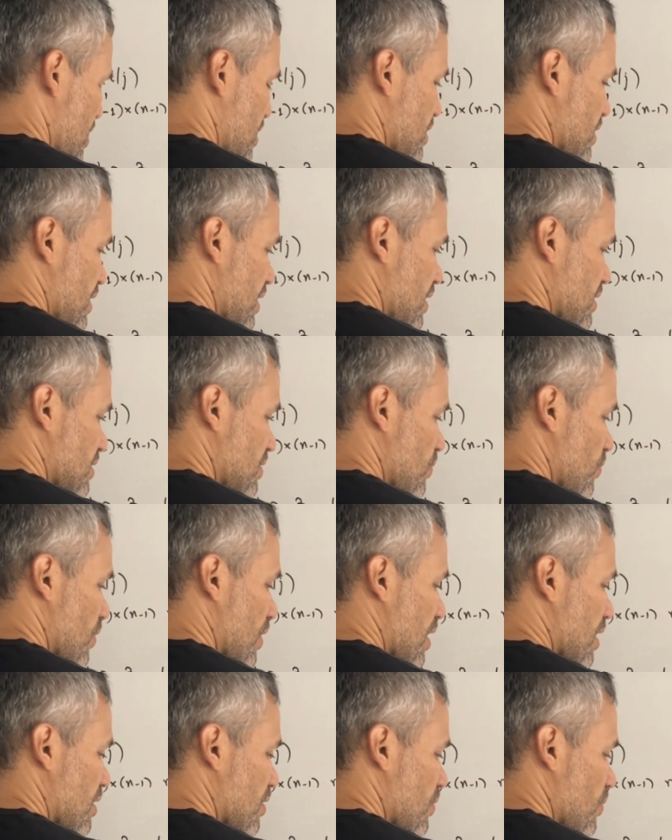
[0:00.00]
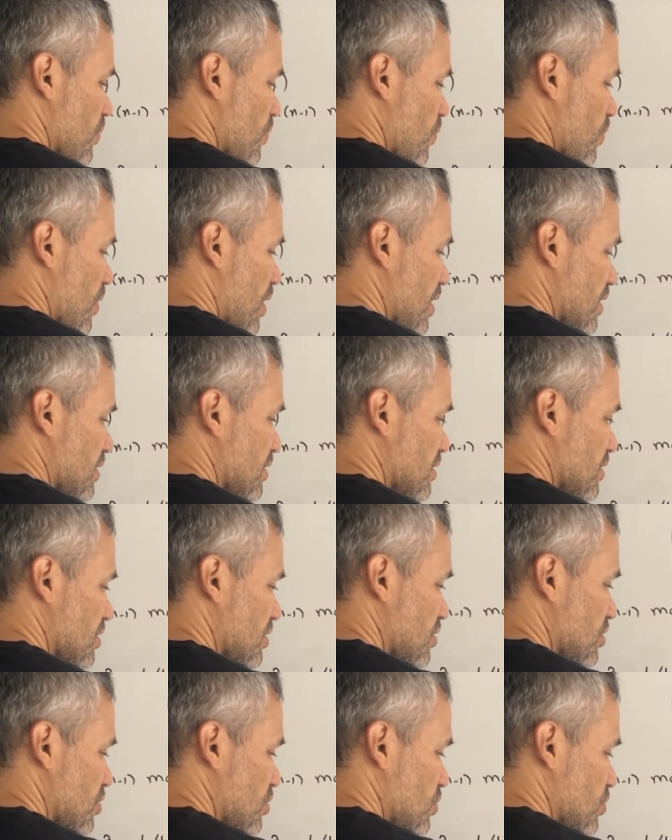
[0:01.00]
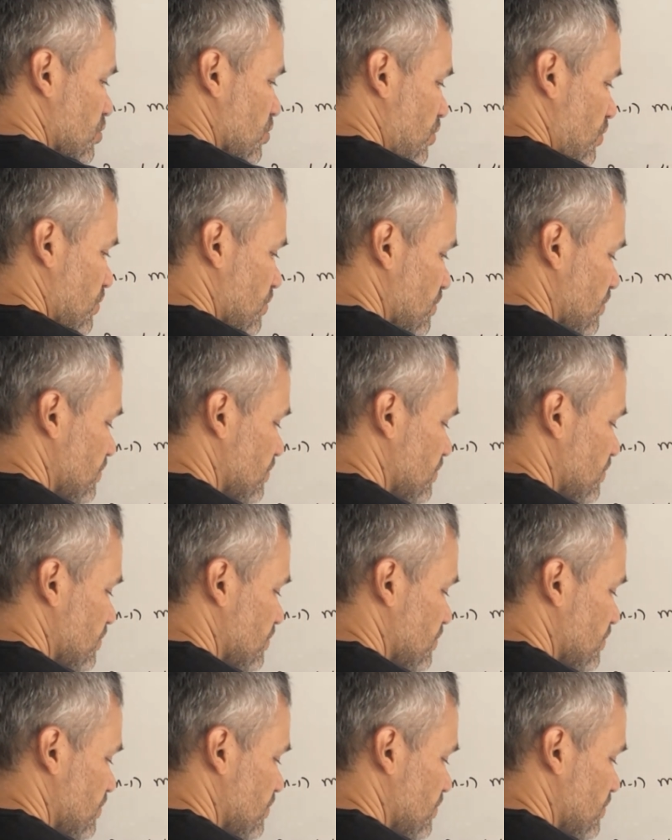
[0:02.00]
negative 1, 1, 2.